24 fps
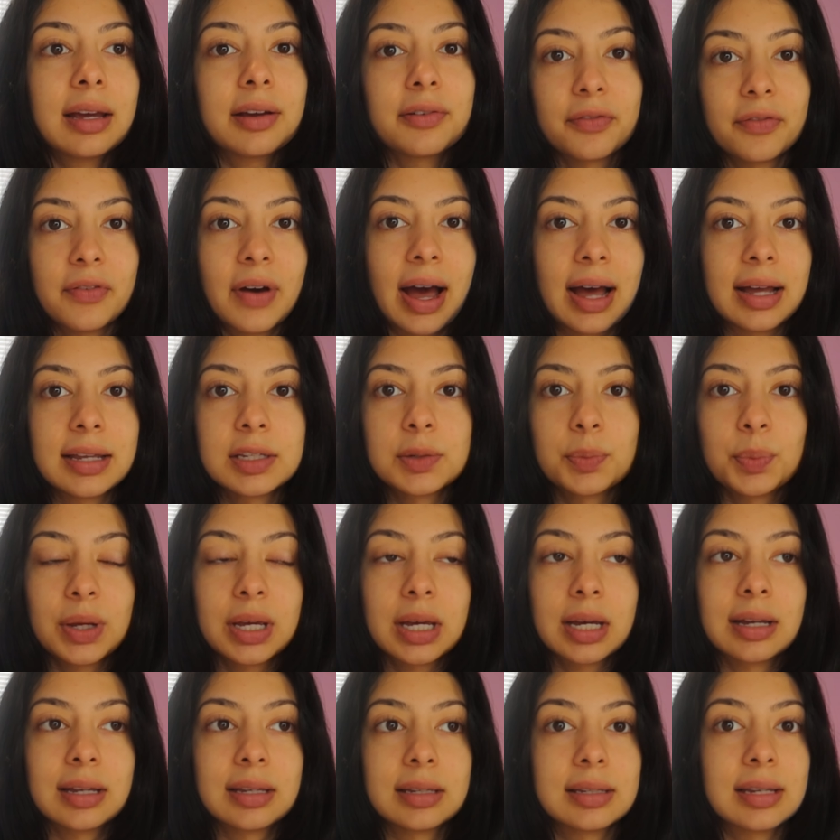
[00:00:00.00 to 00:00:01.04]
and fast
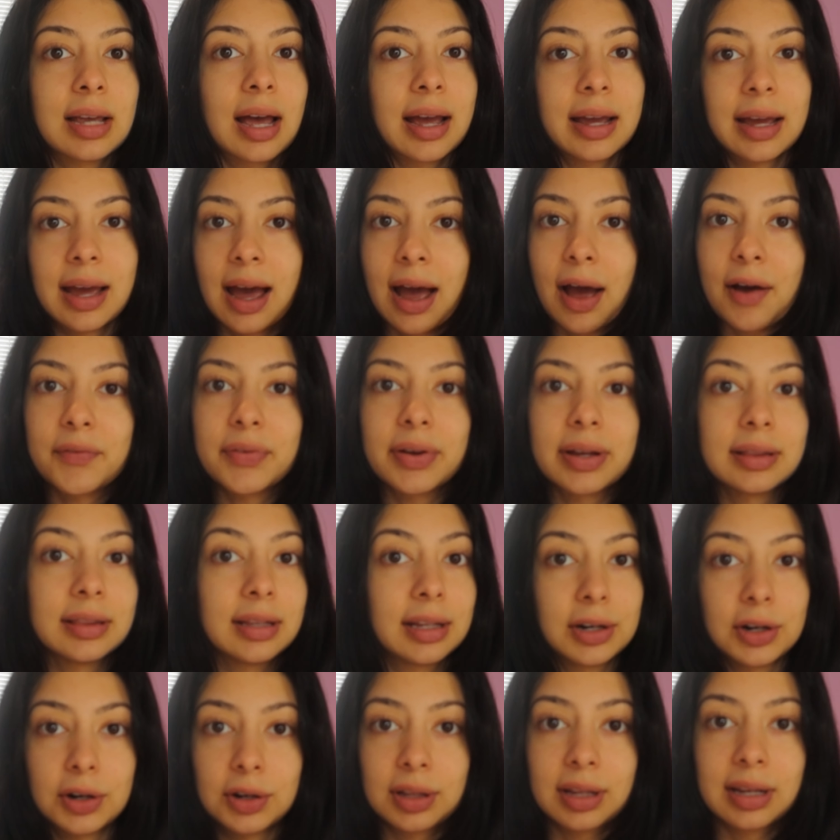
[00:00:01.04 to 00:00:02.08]
because I have
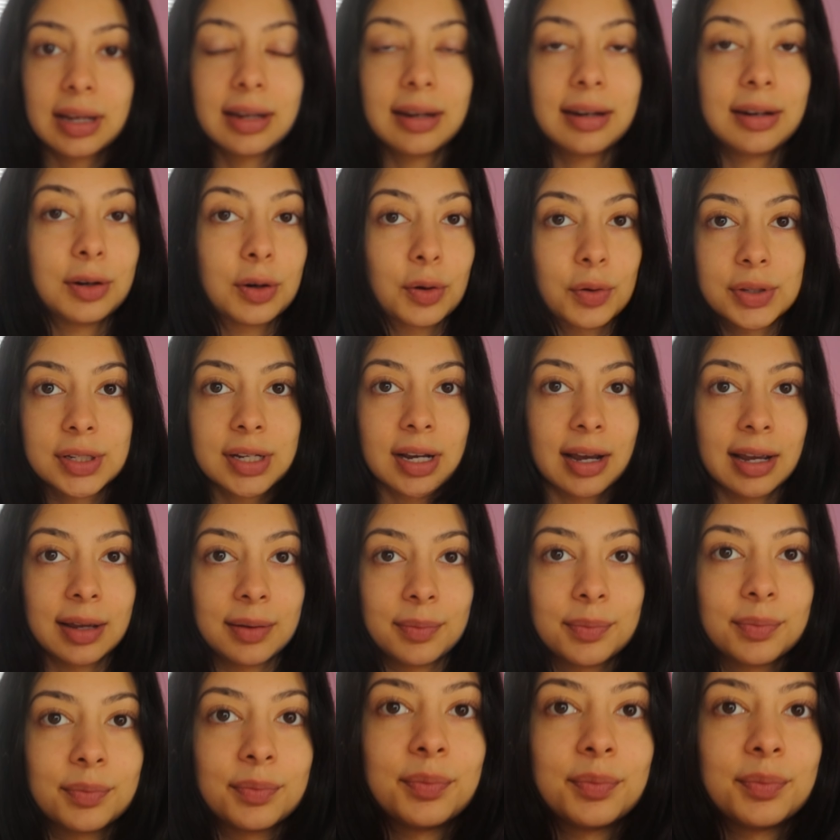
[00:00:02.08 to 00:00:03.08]
literally no time.